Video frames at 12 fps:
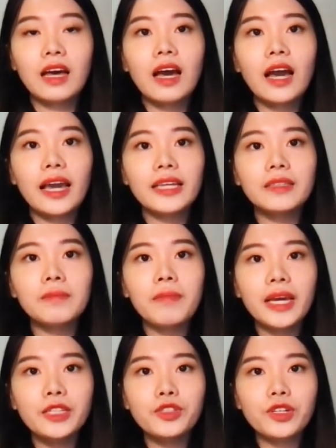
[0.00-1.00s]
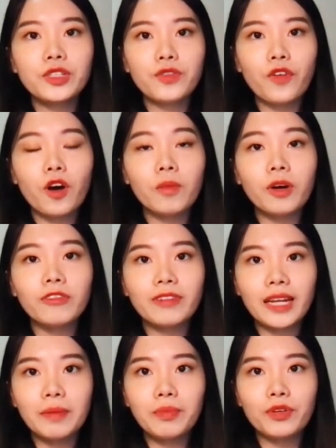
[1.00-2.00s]
In the matrix form of
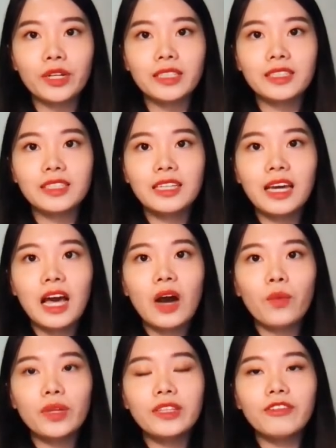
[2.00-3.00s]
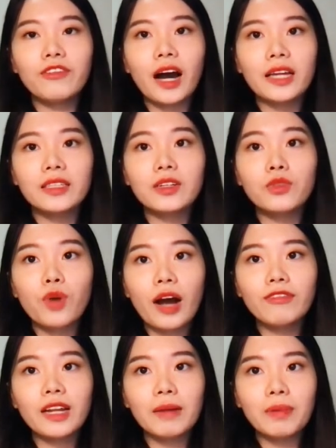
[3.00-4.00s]
LAPRID, we define the graph
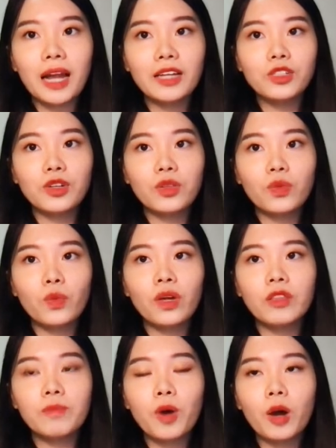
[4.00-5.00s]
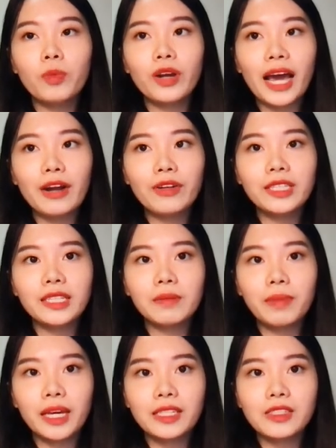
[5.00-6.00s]
Laplacian with
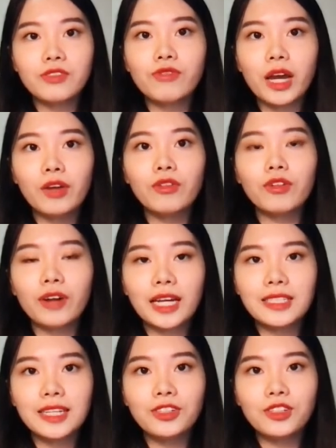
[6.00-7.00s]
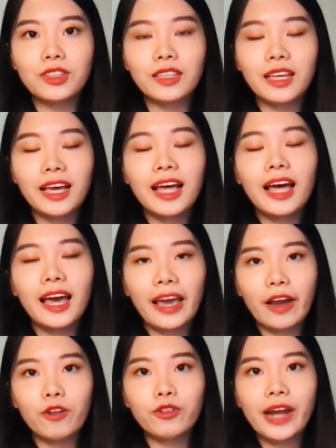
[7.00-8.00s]
popularity-based regularization,
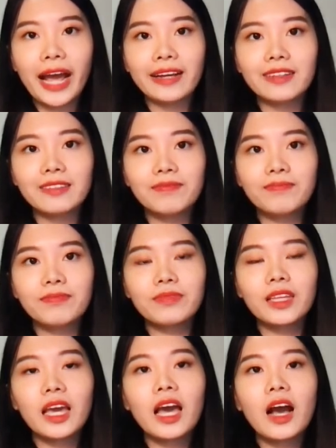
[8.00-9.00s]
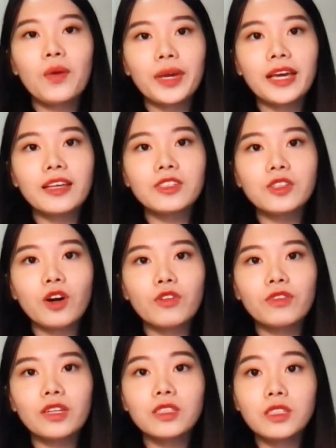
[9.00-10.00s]
LREG. We can solve
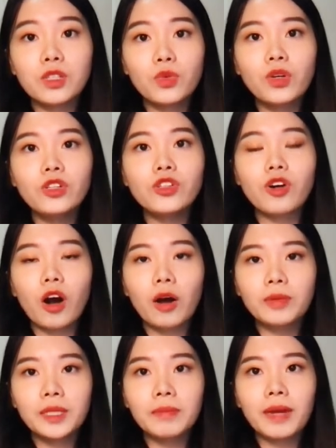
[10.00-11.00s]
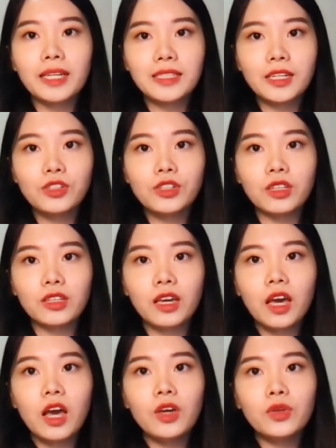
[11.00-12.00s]
the sequential optimization
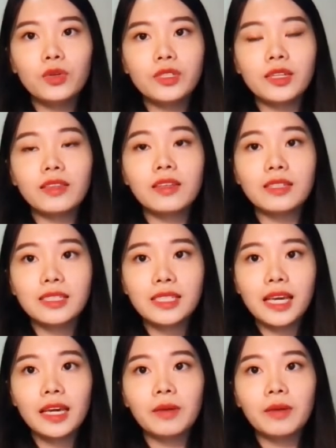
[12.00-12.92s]
using the same